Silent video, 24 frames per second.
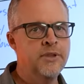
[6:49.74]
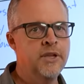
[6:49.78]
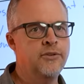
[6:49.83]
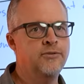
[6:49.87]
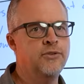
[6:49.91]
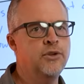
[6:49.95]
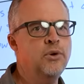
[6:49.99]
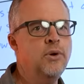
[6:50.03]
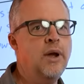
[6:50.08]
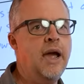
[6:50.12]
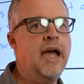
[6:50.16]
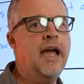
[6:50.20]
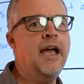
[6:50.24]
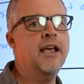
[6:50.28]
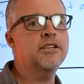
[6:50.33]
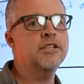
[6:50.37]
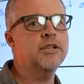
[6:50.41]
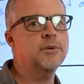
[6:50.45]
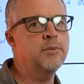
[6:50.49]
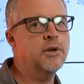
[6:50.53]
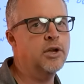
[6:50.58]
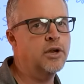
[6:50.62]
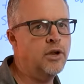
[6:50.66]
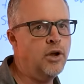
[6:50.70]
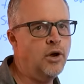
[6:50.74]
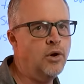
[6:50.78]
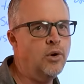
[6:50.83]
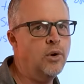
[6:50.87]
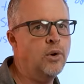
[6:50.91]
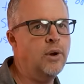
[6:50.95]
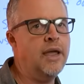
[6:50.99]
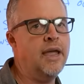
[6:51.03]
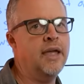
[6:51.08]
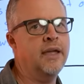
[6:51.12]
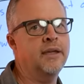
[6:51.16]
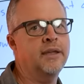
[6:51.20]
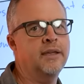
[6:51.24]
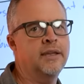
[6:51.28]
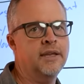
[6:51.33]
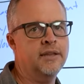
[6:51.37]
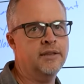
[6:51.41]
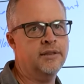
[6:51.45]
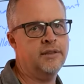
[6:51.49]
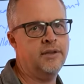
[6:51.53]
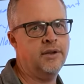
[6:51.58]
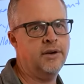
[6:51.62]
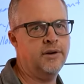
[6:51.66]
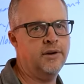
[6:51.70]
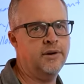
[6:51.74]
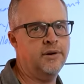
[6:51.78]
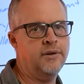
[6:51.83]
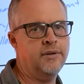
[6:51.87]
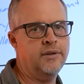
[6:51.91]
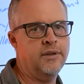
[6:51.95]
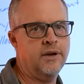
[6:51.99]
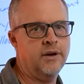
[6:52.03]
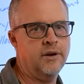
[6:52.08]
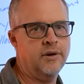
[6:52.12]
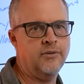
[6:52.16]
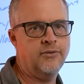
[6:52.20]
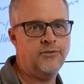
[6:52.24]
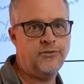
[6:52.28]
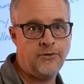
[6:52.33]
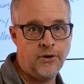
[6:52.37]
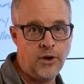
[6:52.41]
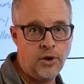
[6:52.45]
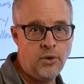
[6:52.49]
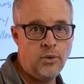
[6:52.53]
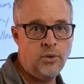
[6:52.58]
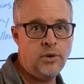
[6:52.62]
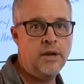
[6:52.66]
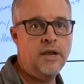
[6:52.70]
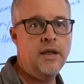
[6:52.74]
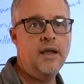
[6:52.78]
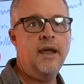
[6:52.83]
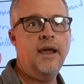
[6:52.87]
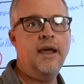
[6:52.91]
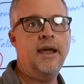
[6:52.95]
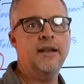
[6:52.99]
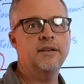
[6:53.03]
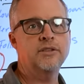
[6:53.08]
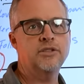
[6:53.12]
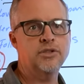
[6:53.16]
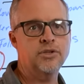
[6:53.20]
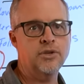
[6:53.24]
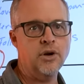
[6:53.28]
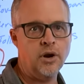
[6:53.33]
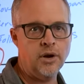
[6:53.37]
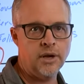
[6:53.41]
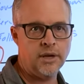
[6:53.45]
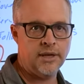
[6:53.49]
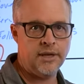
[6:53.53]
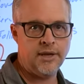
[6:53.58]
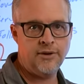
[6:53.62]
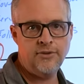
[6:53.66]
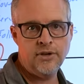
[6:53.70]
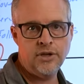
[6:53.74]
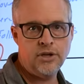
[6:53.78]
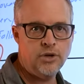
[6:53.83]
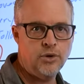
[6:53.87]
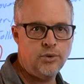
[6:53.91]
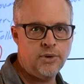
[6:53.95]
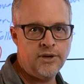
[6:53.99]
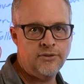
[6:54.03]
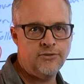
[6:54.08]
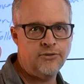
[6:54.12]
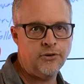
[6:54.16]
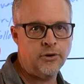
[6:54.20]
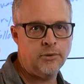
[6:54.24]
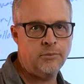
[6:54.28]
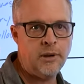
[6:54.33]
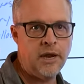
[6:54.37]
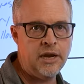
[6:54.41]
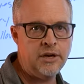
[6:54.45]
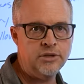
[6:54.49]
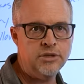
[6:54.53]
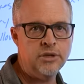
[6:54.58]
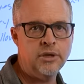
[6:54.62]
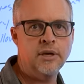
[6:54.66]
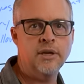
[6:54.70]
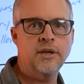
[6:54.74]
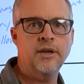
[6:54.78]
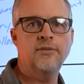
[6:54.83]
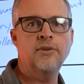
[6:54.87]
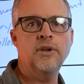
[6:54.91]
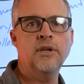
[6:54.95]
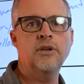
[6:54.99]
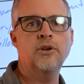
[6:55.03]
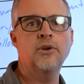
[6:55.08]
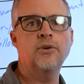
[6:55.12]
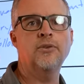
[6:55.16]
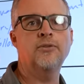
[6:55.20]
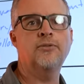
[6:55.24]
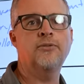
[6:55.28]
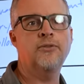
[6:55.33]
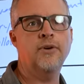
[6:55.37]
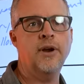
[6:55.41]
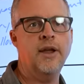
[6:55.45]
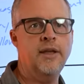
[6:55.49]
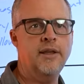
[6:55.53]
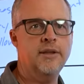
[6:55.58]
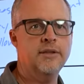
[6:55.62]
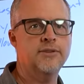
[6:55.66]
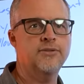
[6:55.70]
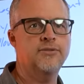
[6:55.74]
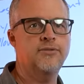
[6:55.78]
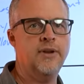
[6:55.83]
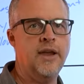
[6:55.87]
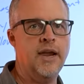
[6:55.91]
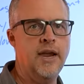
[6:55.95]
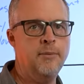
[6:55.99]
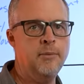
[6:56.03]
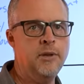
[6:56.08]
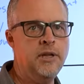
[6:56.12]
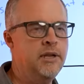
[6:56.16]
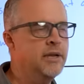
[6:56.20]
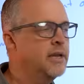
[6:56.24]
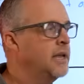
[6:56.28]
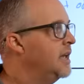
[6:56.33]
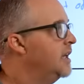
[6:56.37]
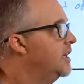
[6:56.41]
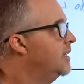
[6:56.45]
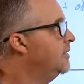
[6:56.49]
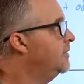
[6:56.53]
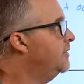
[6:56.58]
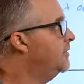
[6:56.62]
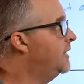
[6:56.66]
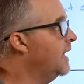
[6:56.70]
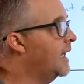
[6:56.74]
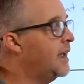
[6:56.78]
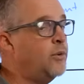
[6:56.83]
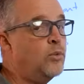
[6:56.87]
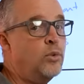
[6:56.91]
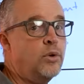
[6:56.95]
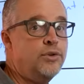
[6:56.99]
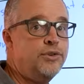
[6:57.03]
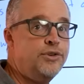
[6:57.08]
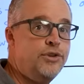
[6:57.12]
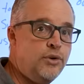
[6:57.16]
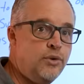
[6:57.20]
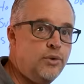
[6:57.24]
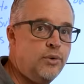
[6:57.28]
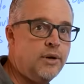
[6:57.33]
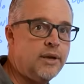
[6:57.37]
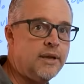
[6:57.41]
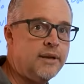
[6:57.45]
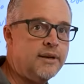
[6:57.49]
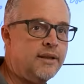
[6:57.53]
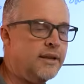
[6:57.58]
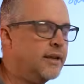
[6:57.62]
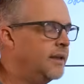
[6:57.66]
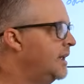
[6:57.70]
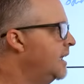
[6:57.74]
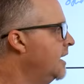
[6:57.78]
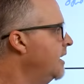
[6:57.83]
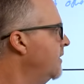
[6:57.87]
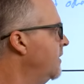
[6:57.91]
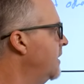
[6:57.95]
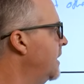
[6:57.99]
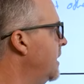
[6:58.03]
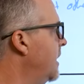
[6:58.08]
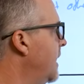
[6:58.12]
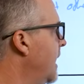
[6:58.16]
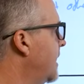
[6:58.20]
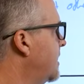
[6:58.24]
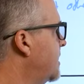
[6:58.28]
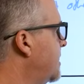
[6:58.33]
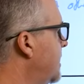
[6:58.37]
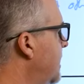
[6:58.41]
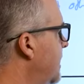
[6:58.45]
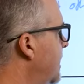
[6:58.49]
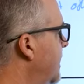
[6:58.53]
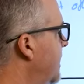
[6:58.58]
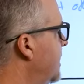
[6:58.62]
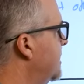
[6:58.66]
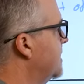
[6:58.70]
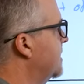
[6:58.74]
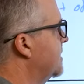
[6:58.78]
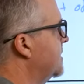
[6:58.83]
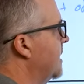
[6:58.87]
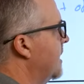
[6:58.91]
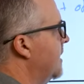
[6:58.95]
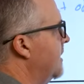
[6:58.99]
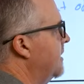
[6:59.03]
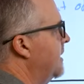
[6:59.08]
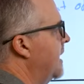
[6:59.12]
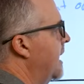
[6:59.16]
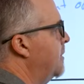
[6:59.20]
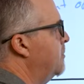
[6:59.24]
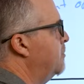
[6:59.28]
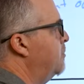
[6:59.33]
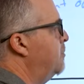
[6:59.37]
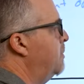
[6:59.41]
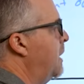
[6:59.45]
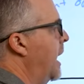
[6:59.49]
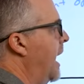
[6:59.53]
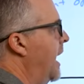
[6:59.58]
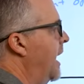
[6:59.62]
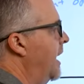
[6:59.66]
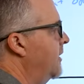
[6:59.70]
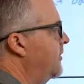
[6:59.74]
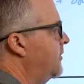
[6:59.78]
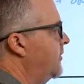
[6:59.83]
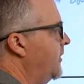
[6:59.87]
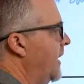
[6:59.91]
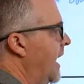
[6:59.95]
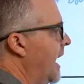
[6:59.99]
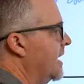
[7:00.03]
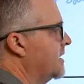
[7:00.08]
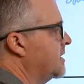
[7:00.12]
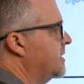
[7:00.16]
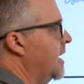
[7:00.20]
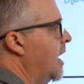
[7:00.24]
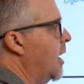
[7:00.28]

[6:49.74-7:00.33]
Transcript: If you ask them to go and get their phone and start giving you information, giving you friends, family, they will do it. The next thing is they buy fast.